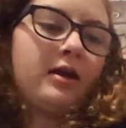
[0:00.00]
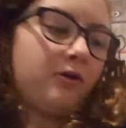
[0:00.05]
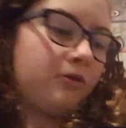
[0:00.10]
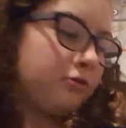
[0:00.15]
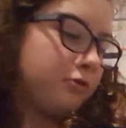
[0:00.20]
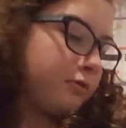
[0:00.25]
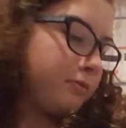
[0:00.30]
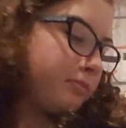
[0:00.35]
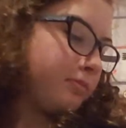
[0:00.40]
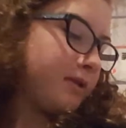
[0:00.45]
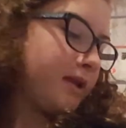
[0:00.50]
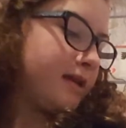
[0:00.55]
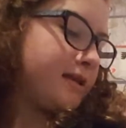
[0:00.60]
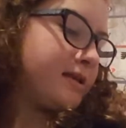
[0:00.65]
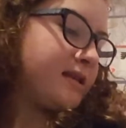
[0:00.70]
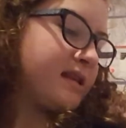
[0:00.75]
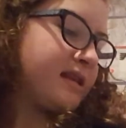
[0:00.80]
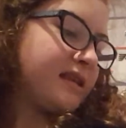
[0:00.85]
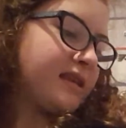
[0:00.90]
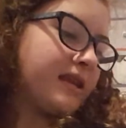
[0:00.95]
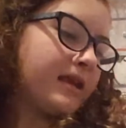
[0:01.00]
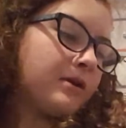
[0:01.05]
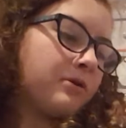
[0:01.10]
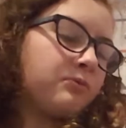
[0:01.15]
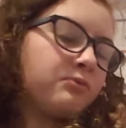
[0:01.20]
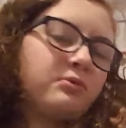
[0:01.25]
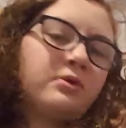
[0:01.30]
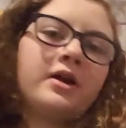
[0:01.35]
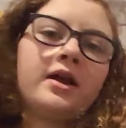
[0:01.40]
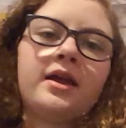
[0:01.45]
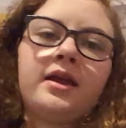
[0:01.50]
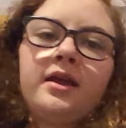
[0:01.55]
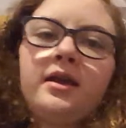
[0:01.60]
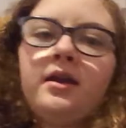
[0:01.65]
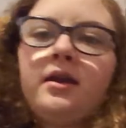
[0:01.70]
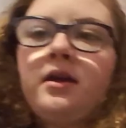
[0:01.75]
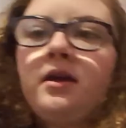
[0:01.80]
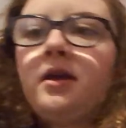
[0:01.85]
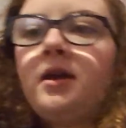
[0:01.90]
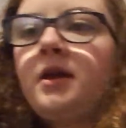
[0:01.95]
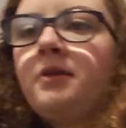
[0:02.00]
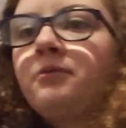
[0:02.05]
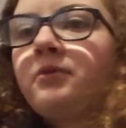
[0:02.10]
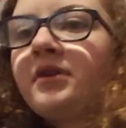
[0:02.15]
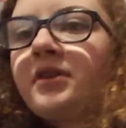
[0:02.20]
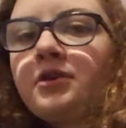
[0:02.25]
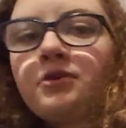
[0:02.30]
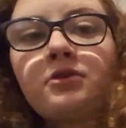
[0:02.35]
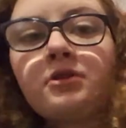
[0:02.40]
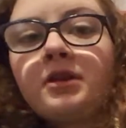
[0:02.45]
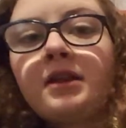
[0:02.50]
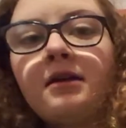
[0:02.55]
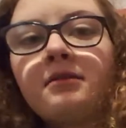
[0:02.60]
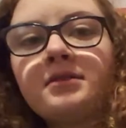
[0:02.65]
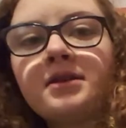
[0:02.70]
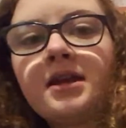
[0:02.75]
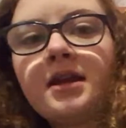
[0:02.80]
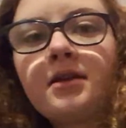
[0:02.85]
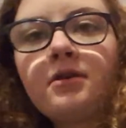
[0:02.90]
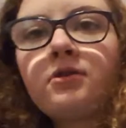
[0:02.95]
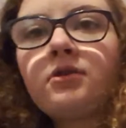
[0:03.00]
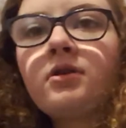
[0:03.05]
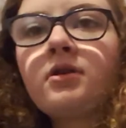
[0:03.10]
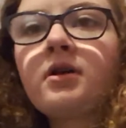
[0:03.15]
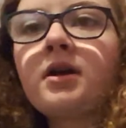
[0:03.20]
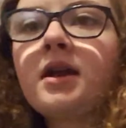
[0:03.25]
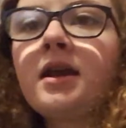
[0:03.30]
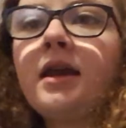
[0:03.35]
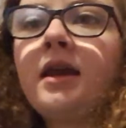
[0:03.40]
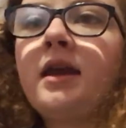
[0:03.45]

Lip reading: or places, like whether you're allowed to get it or not.